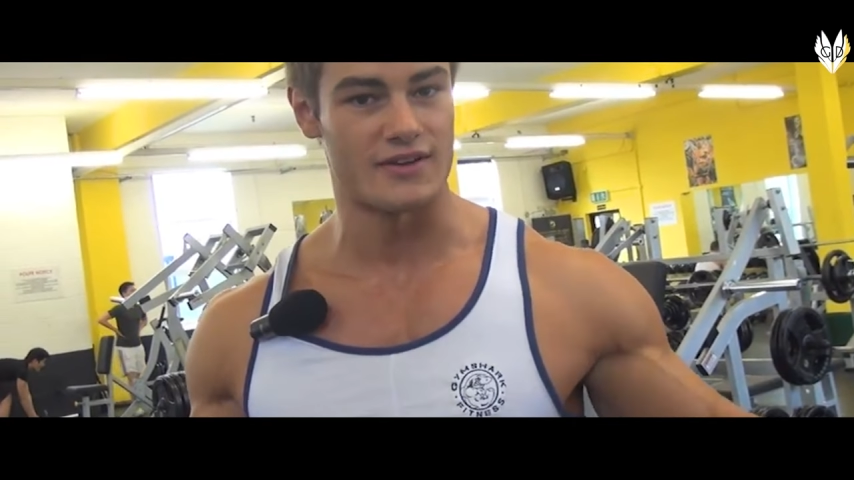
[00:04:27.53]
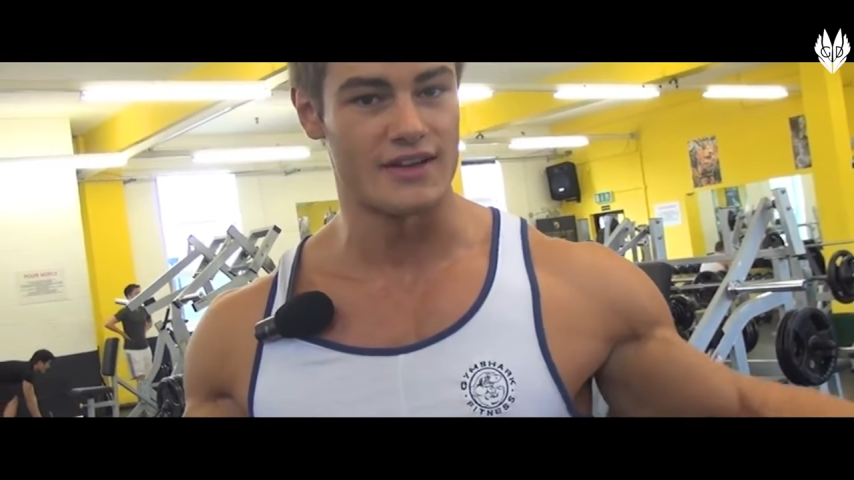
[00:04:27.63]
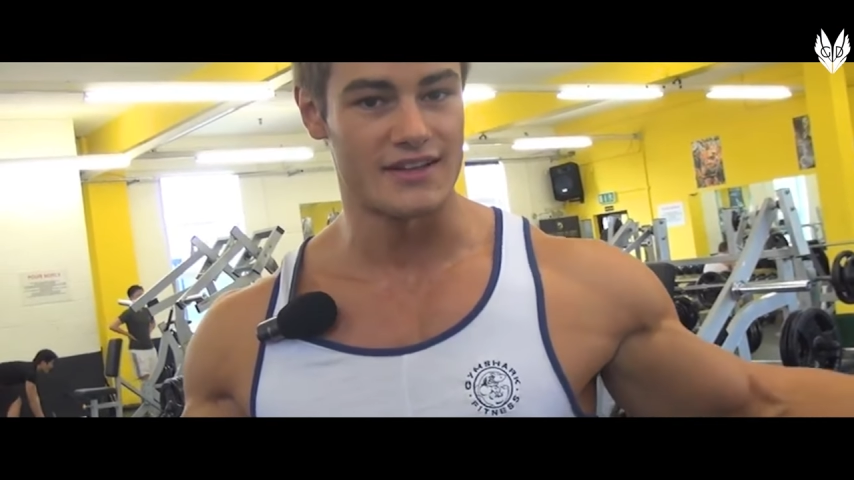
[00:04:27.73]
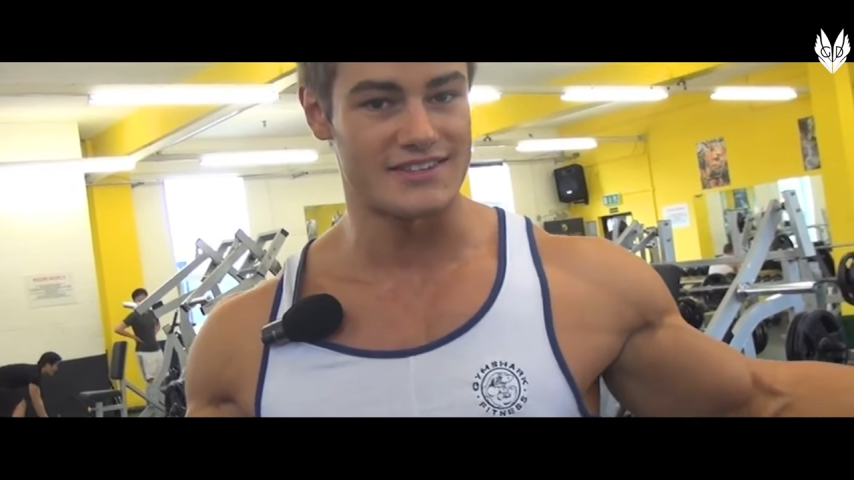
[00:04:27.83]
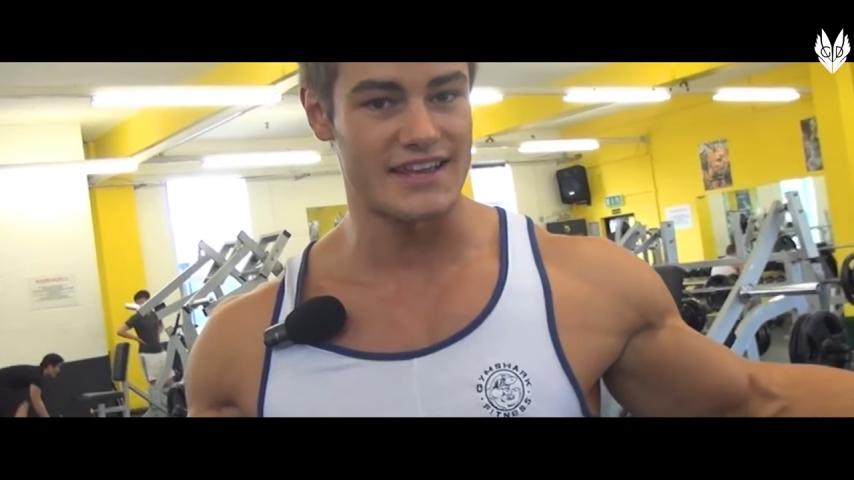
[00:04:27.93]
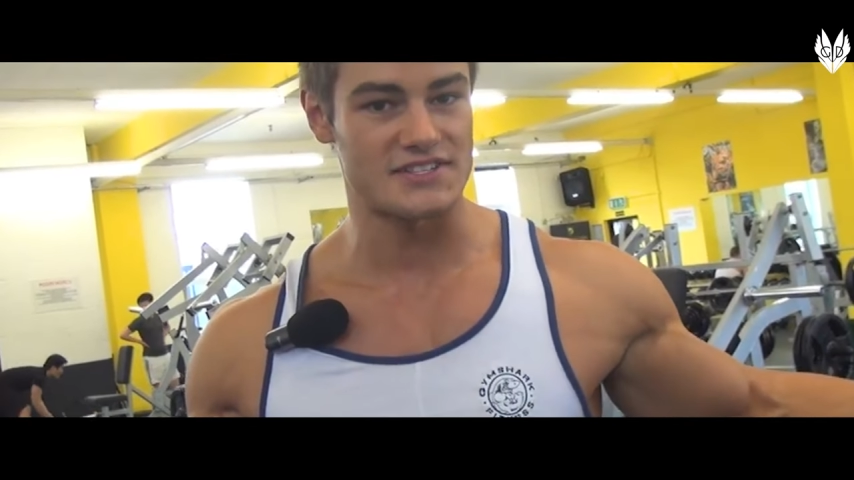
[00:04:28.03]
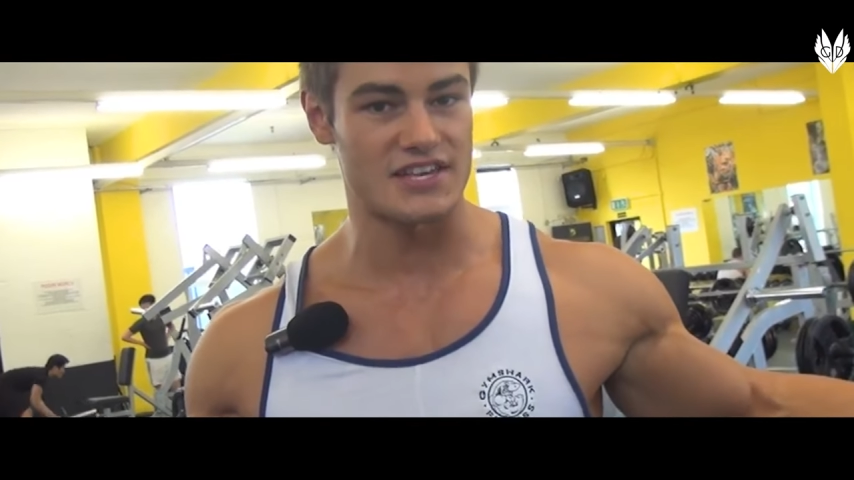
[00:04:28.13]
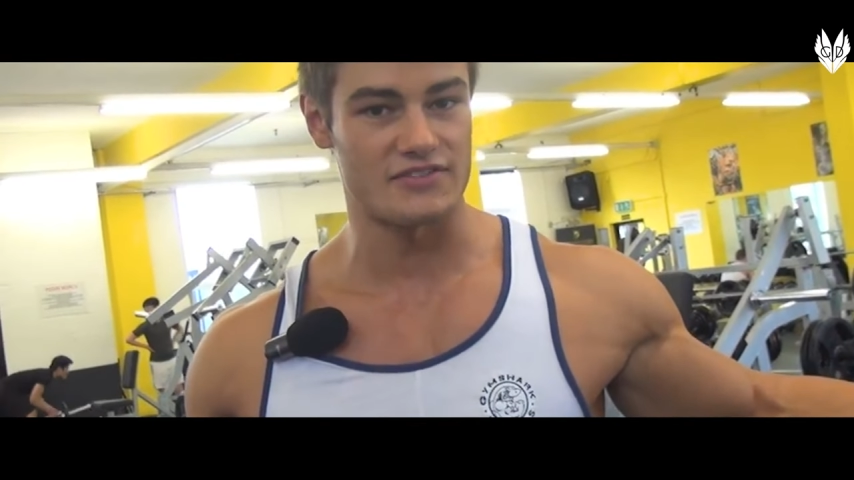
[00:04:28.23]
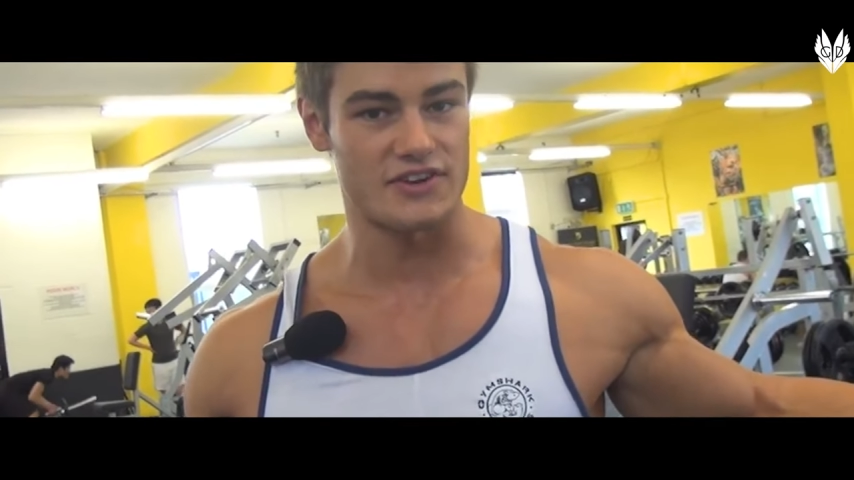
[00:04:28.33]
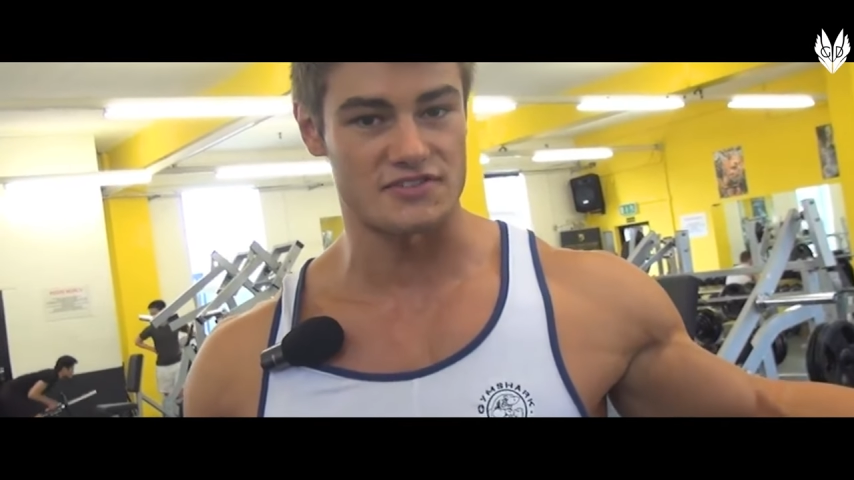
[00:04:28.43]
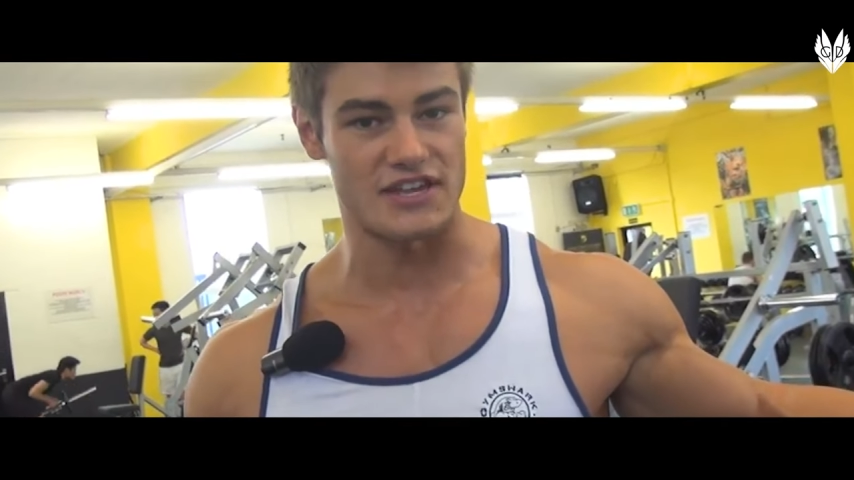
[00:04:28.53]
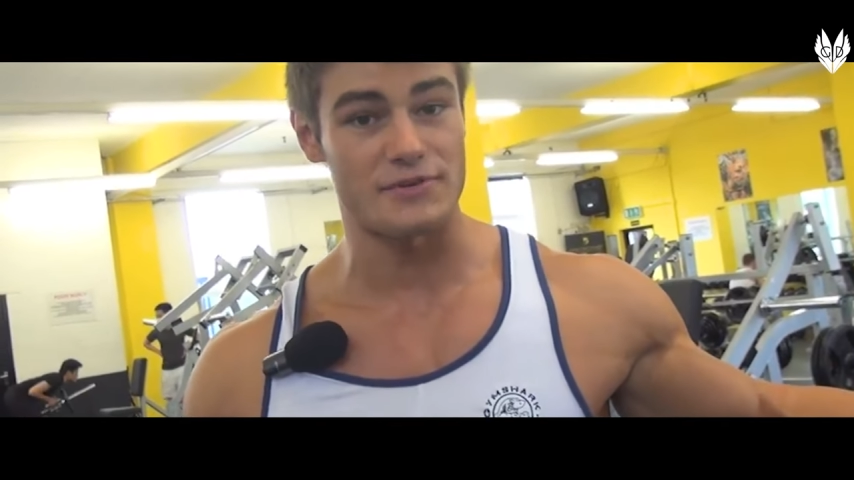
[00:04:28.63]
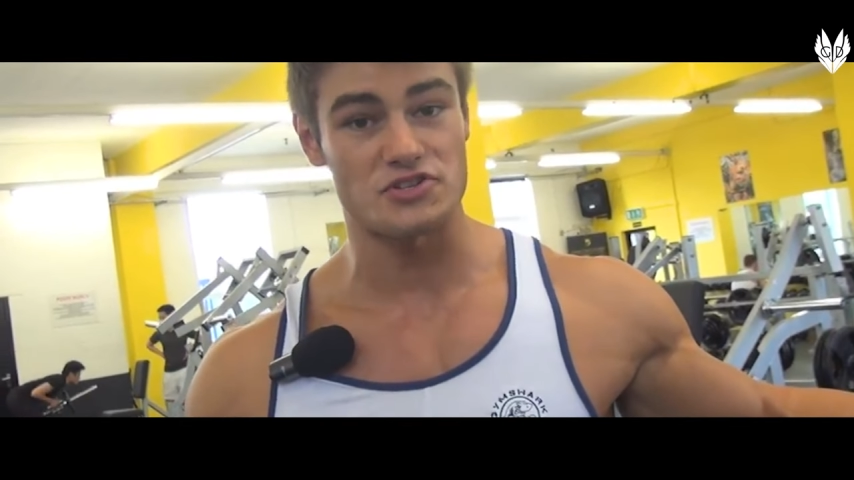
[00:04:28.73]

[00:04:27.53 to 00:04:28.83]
but it's taken 7 years.